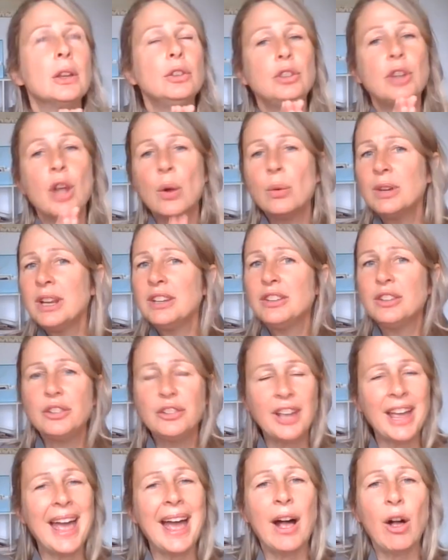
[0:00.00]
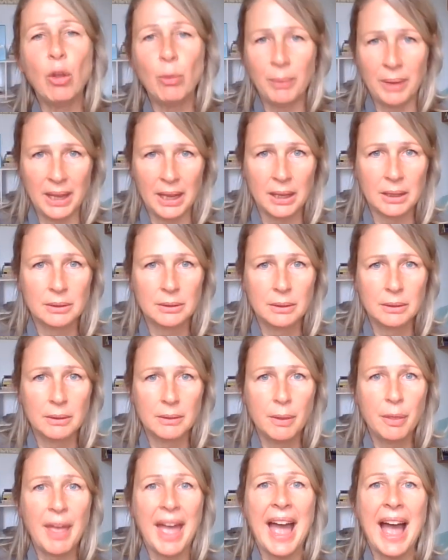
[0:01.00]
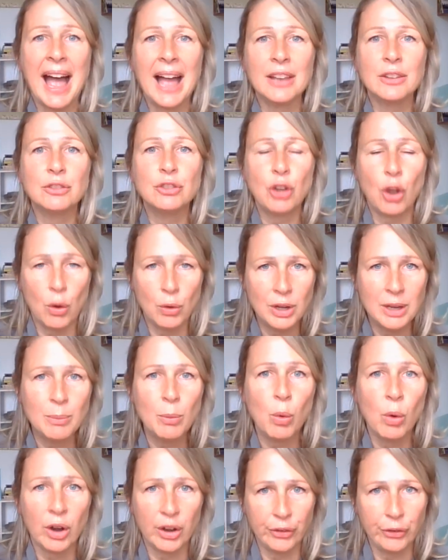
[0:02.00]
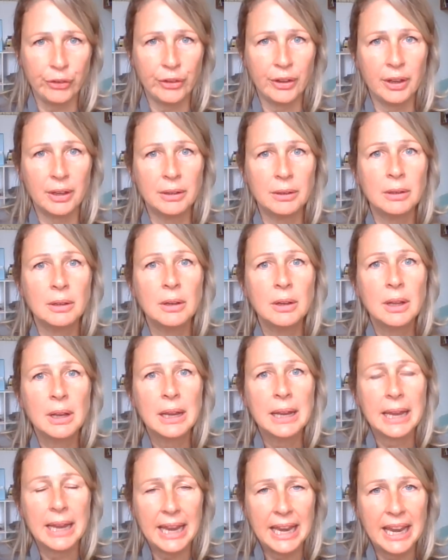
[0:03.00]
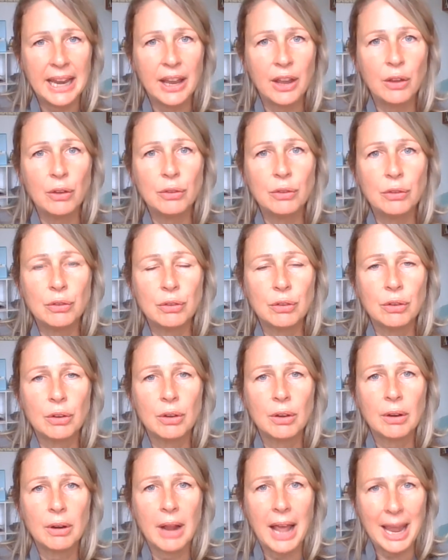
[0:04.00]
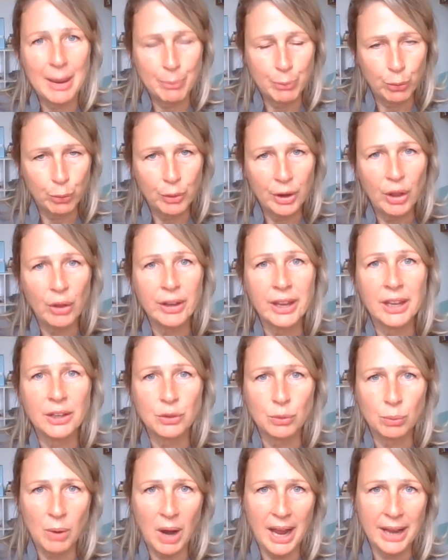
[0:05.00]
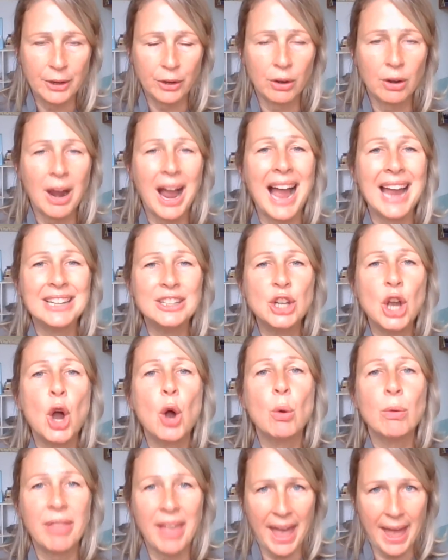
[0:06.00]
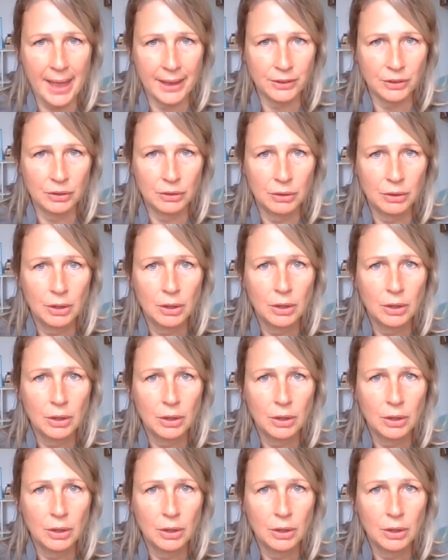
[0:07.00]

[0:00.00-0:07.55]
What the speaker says: No need to tell me that Toni Morrison is a brilliant writer. I know that.